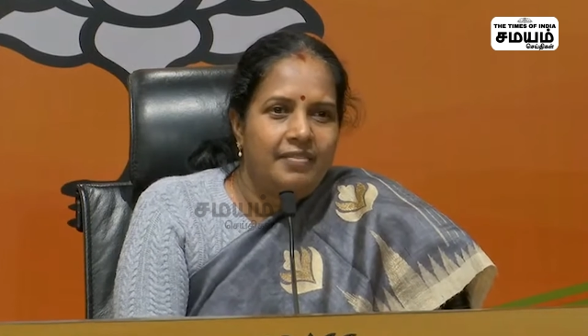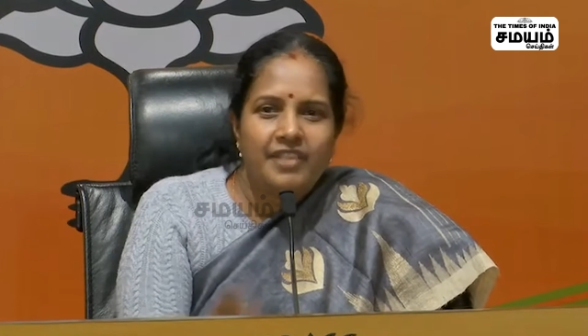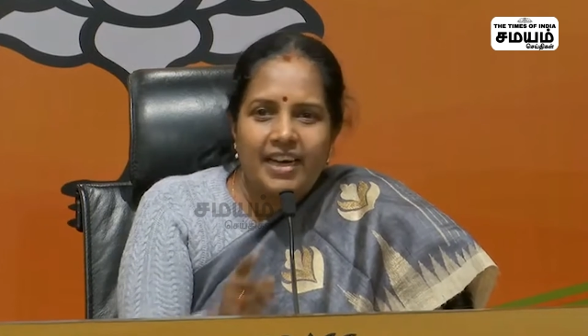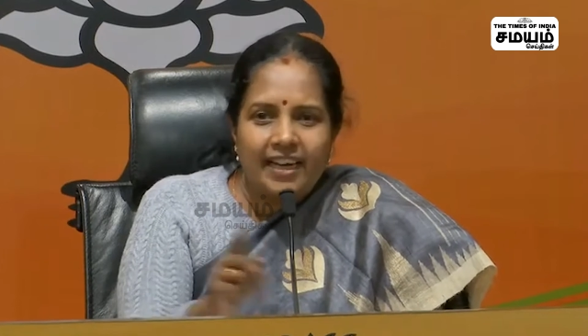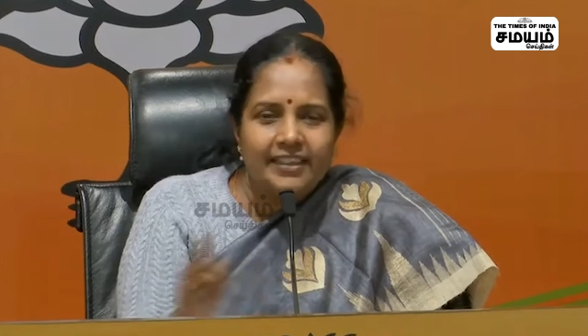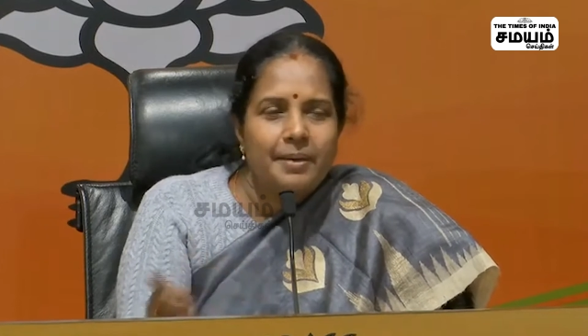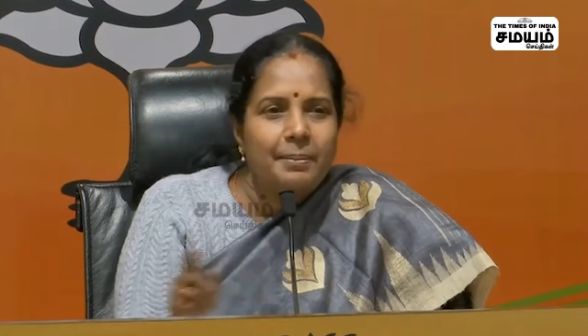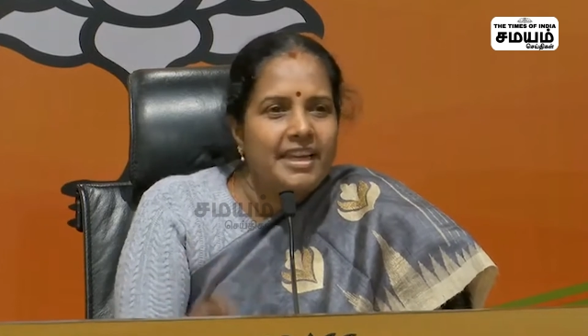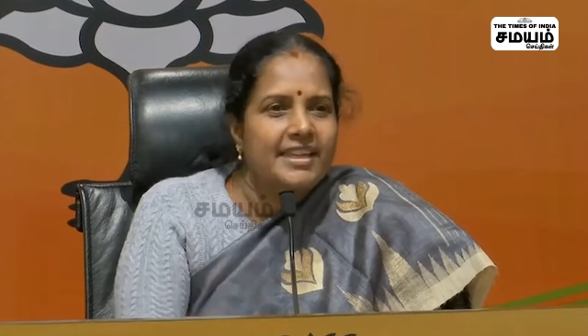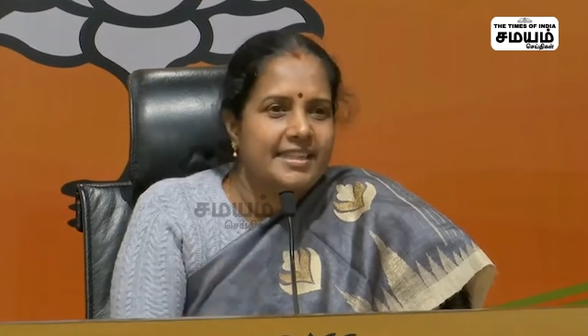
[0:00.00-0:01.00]
The other
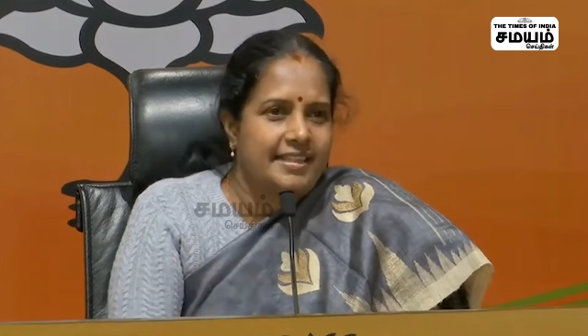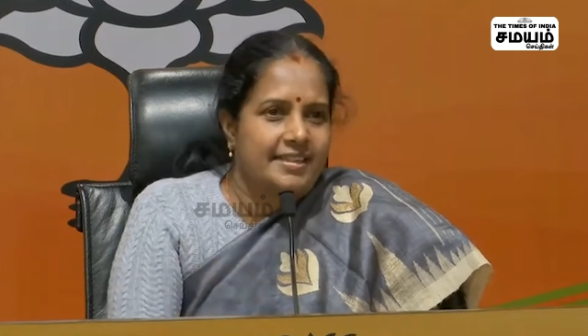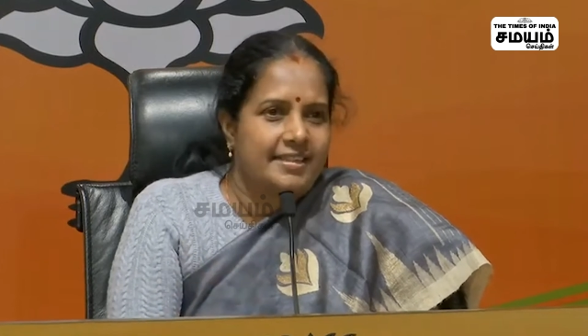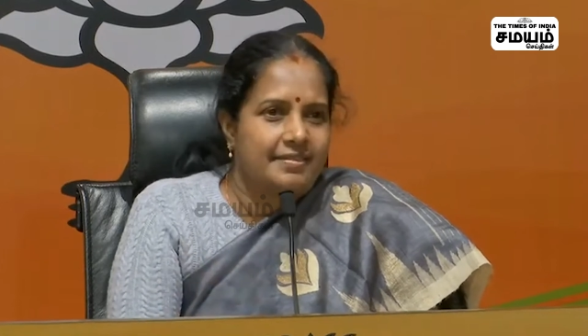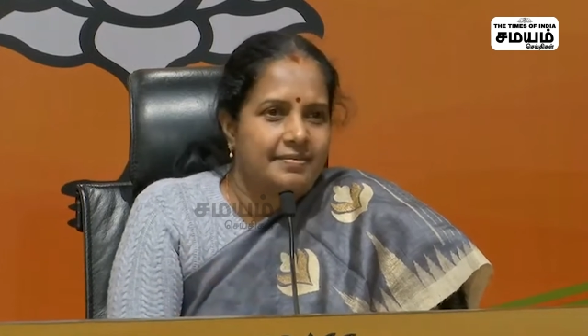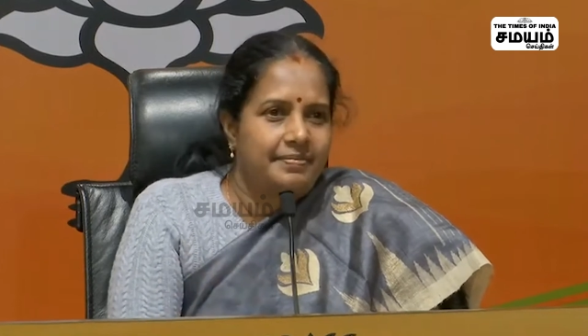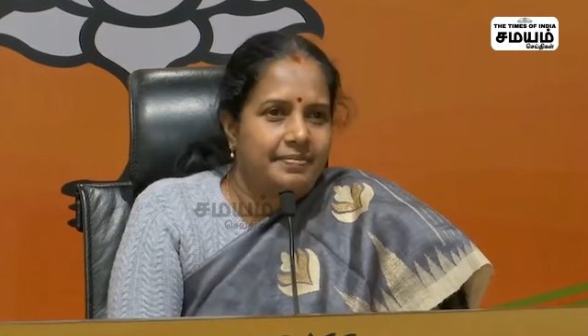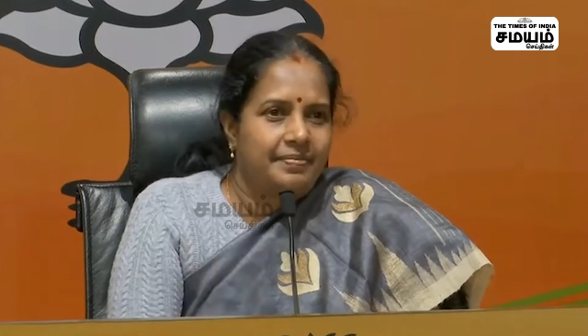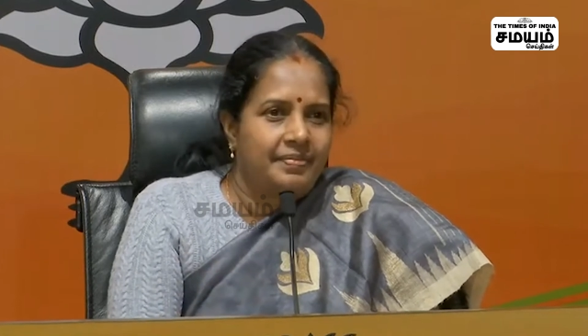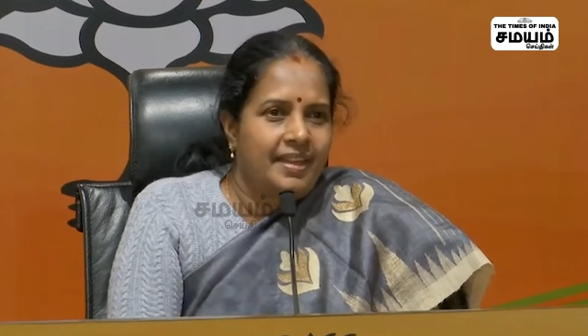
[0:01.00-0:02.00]
ministers,
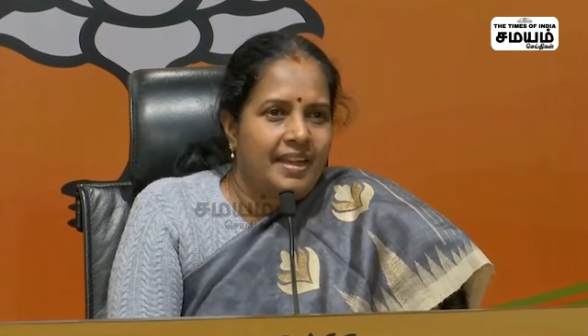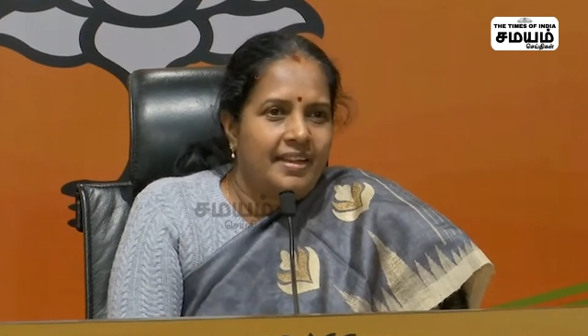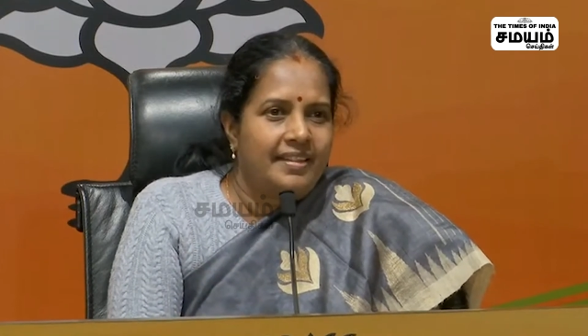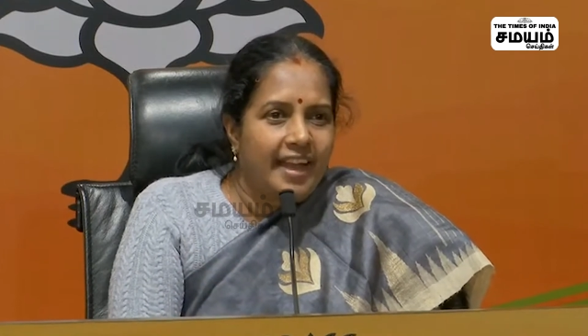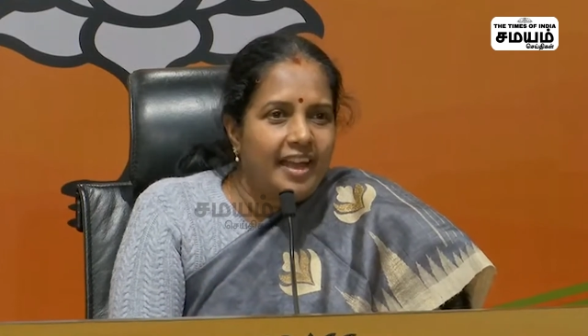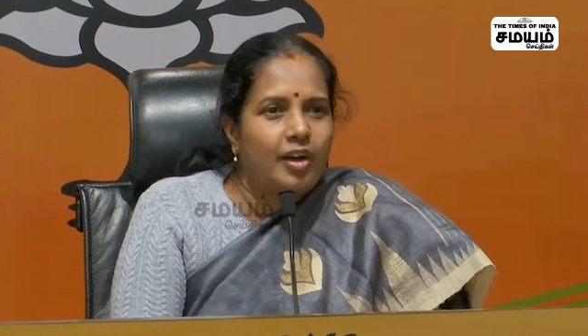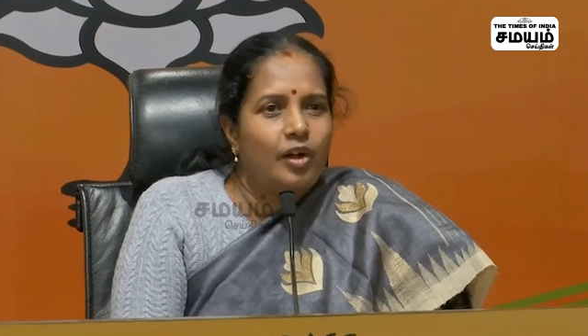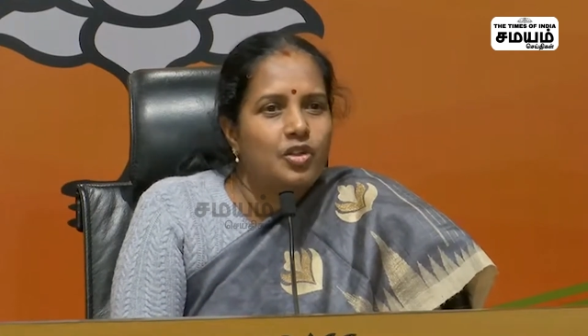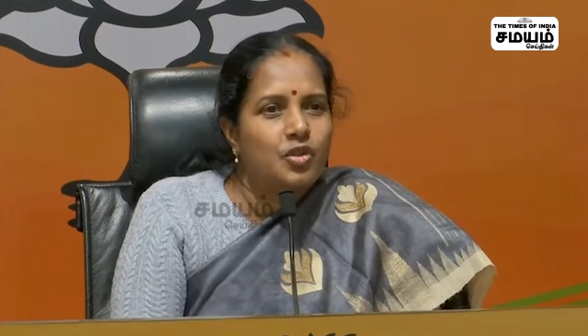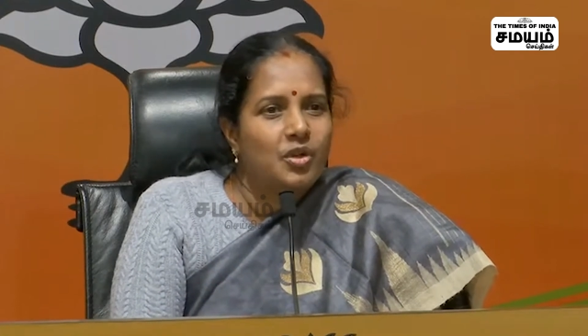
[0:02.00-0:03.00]
they are
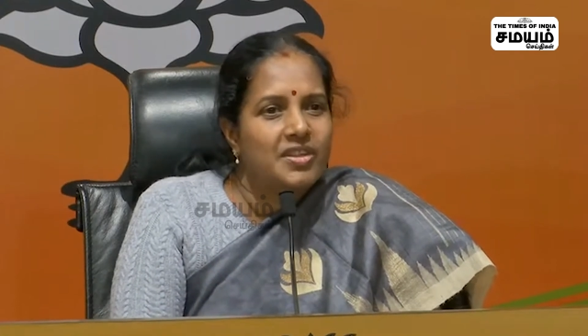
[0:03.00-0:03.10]
also